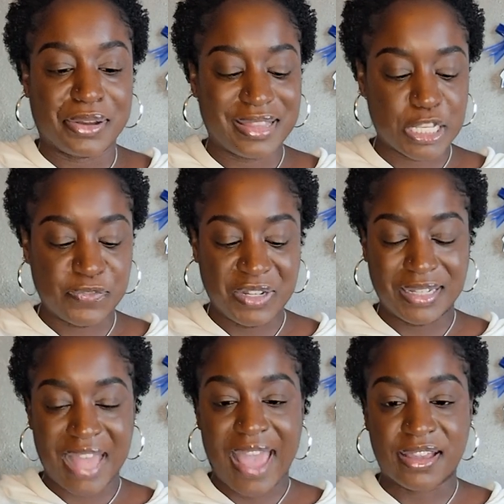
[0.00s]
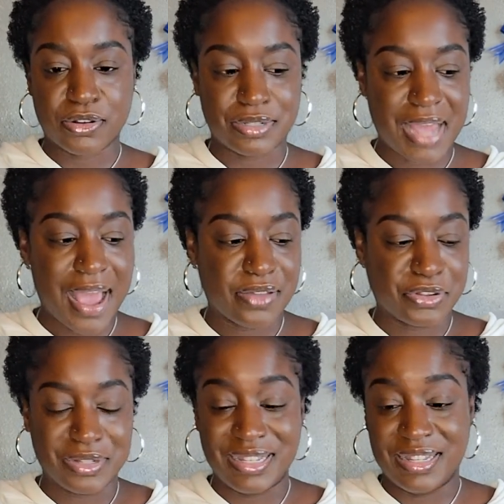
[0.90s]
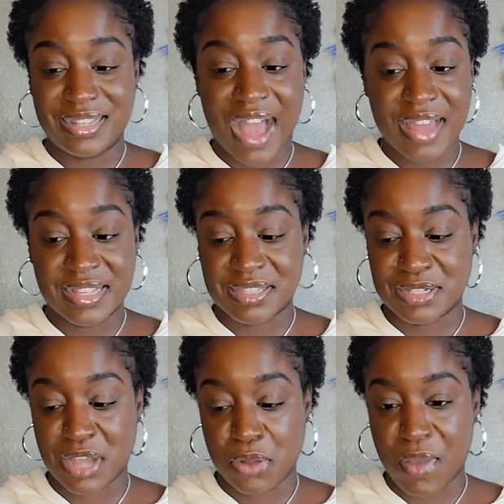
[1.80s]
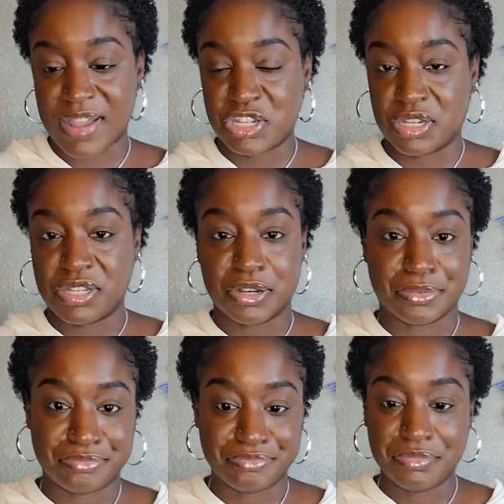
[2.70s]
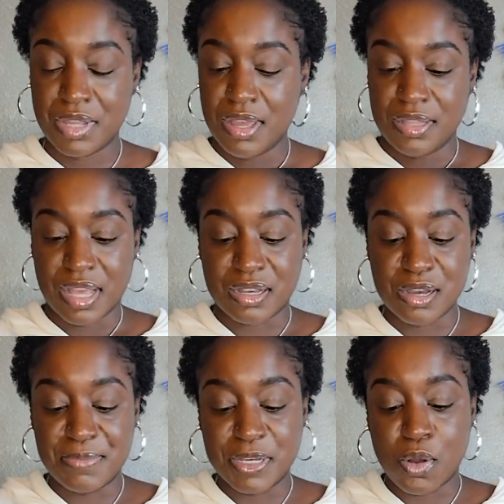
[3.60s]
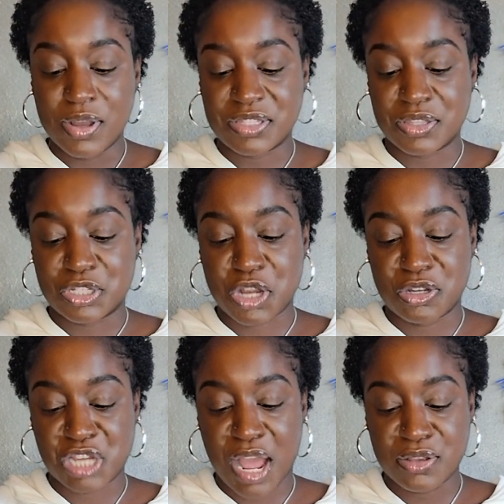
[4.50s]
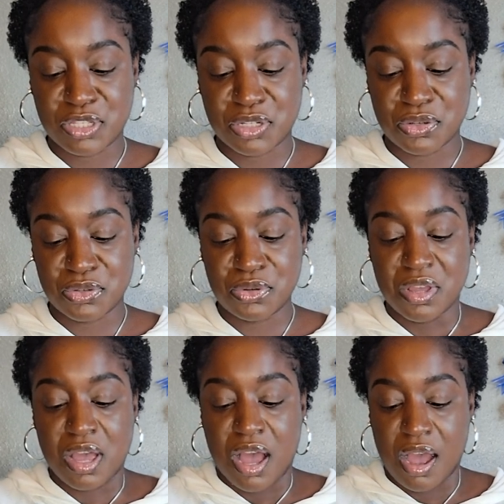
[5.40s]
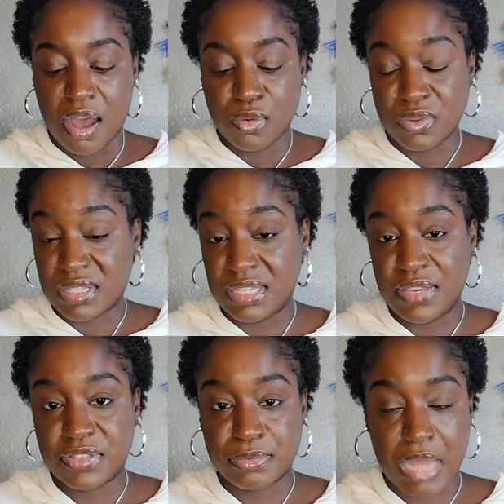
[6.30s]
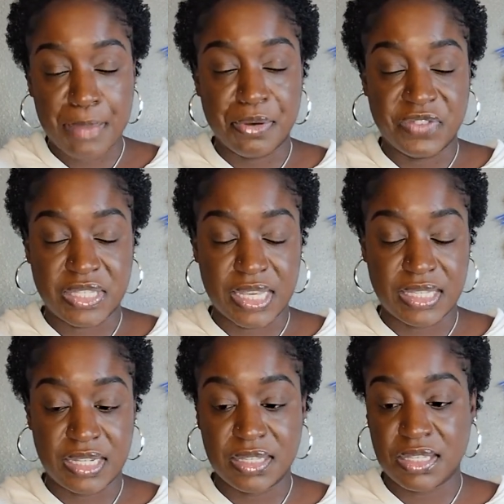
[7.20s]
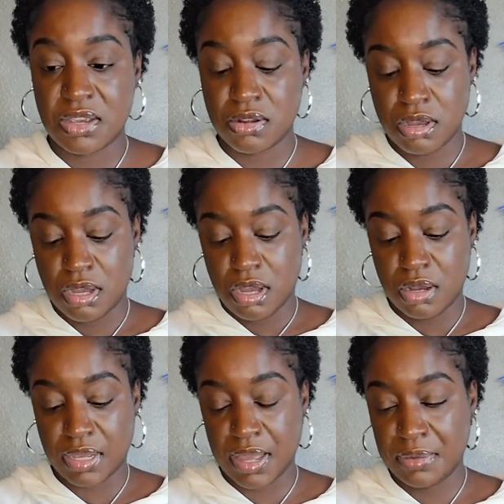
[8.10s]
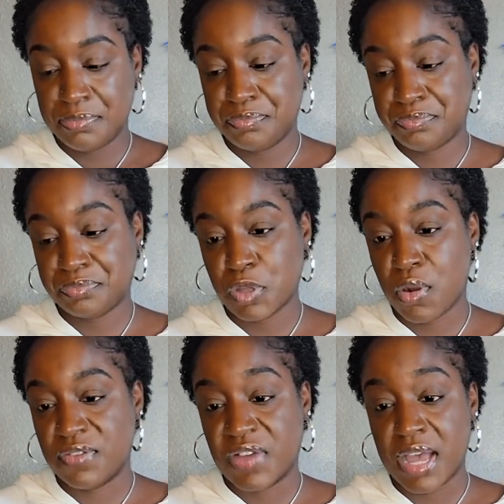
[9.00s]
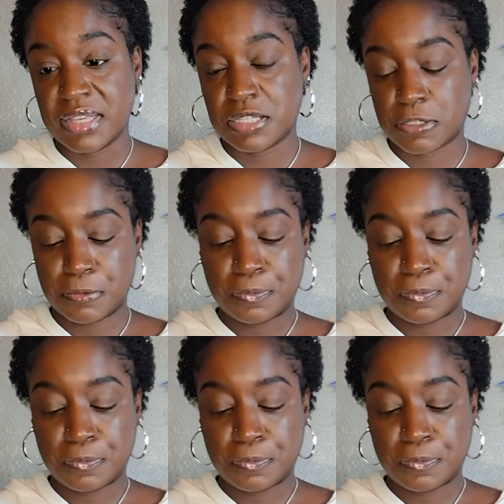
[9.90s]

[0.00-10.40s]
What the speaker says: Okay, that's feeling anchored down. They're needing guidance and direction here. They could be going to the church house to receive some type of assistance here. Okay, or advice.